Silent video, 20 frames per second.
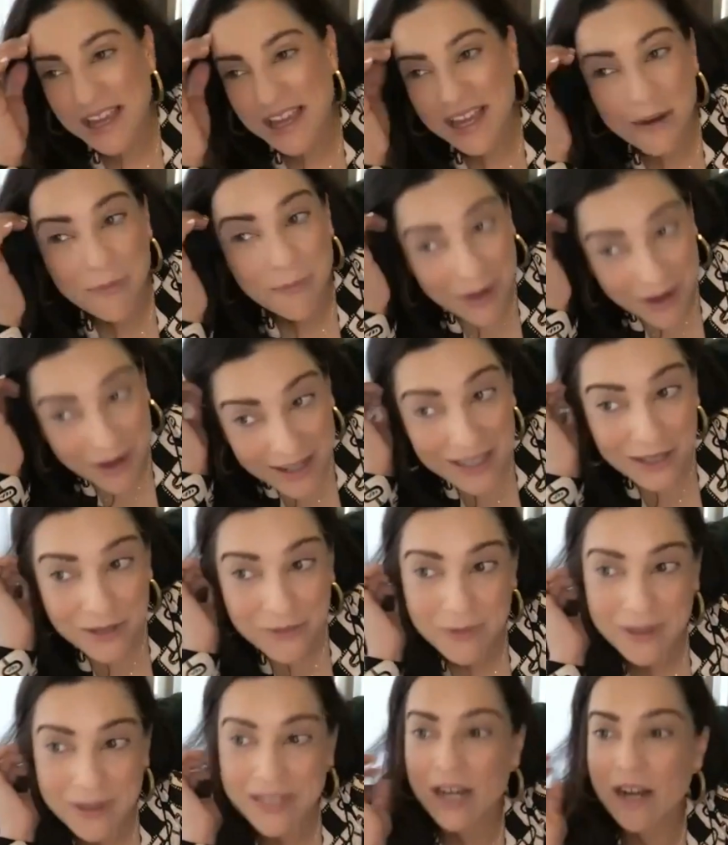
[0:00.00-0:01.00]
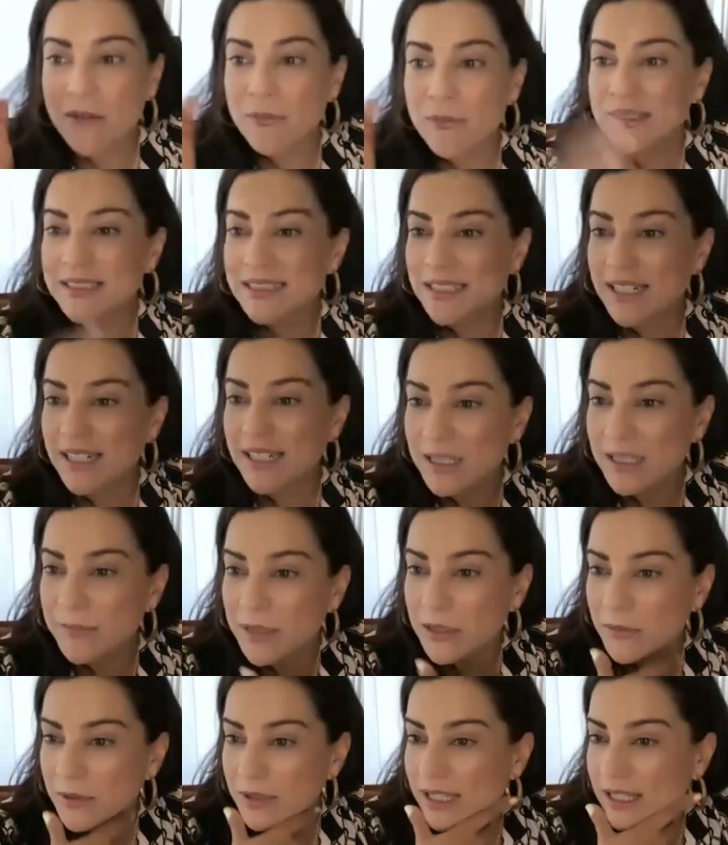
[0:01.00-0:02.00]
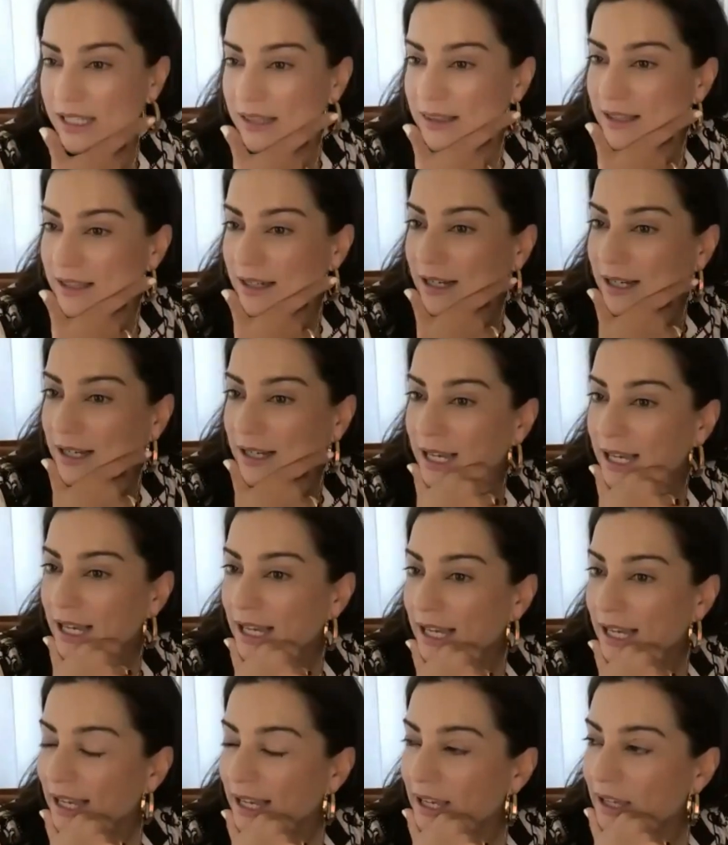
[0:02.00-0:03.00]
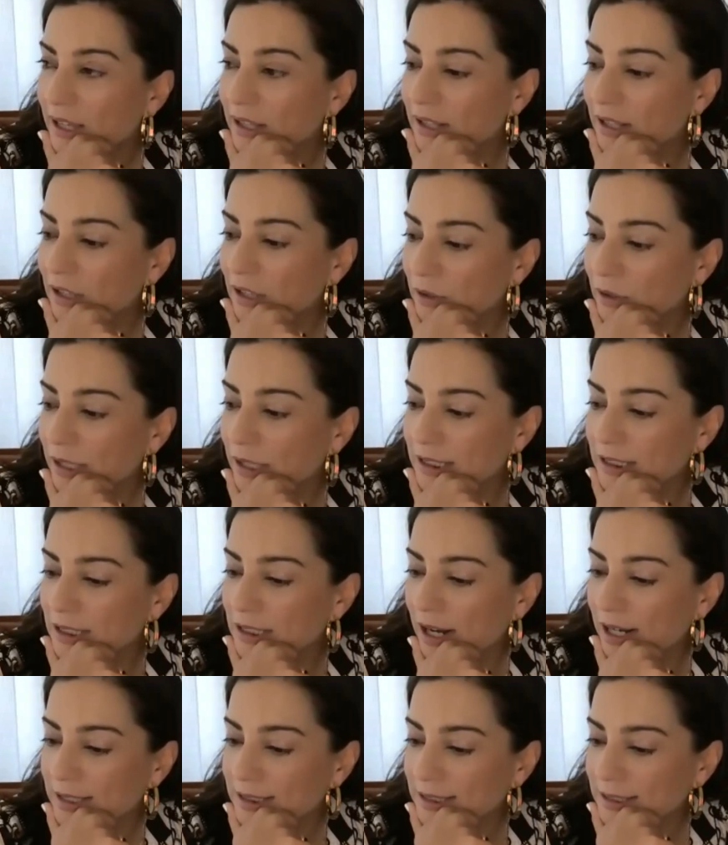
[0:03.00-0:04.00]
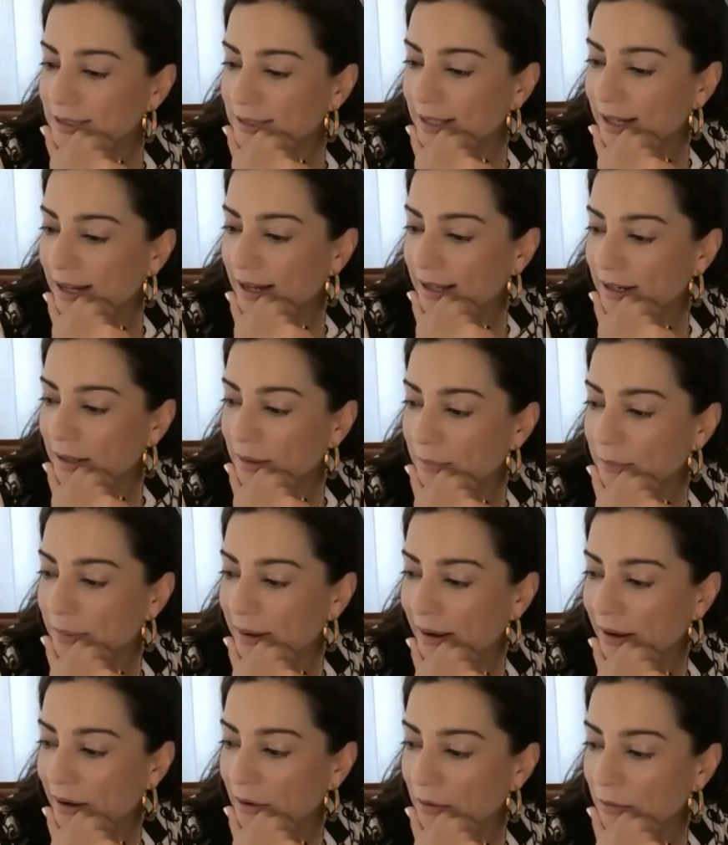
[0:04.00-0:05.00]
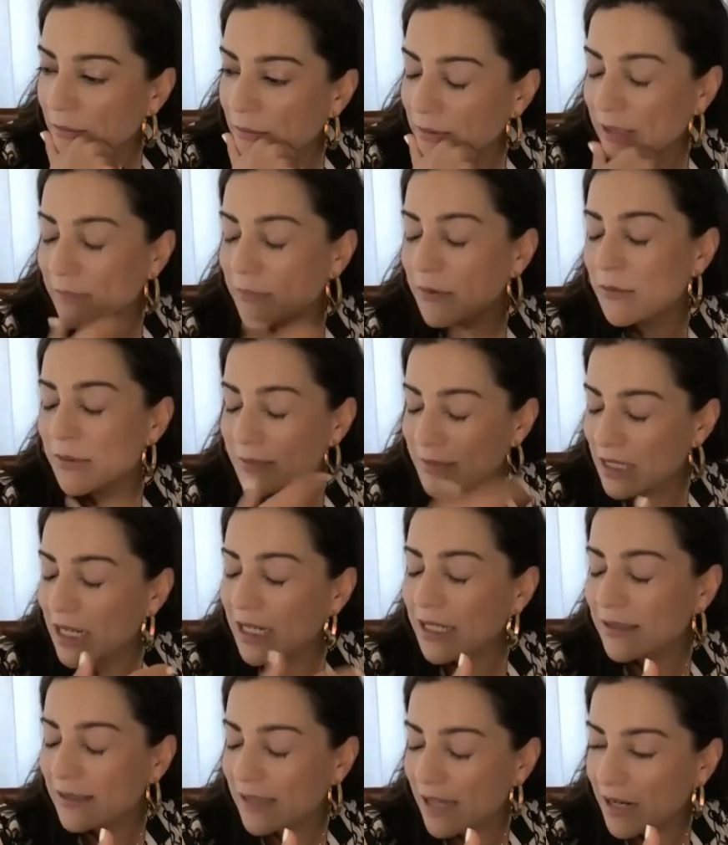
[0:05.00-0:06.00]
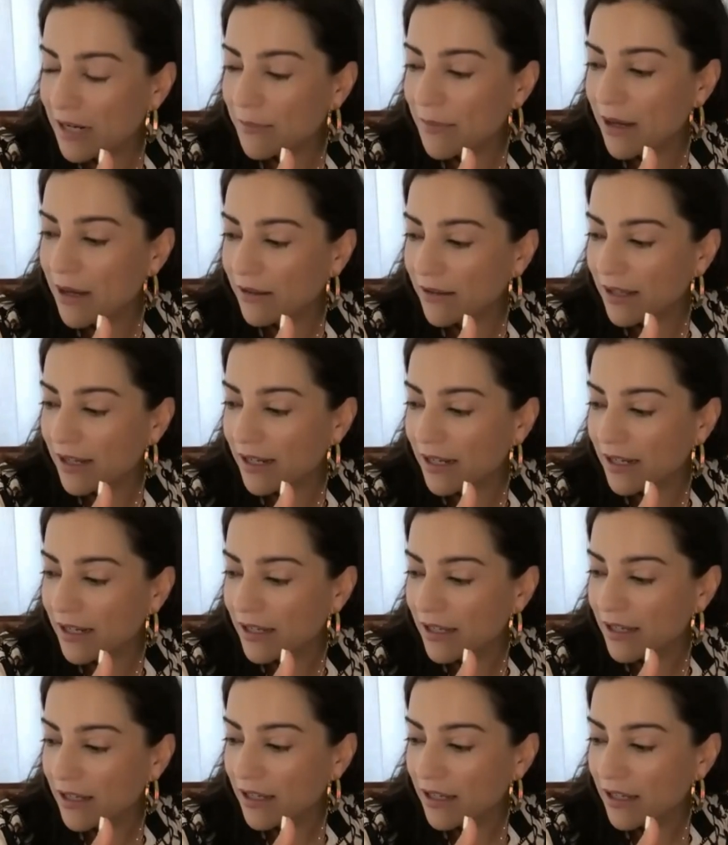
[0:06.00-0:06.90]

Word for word: a monk right now. I've been studying the Bhagavad Gita, and you know he talks a lot about he, we've been talking a lot about like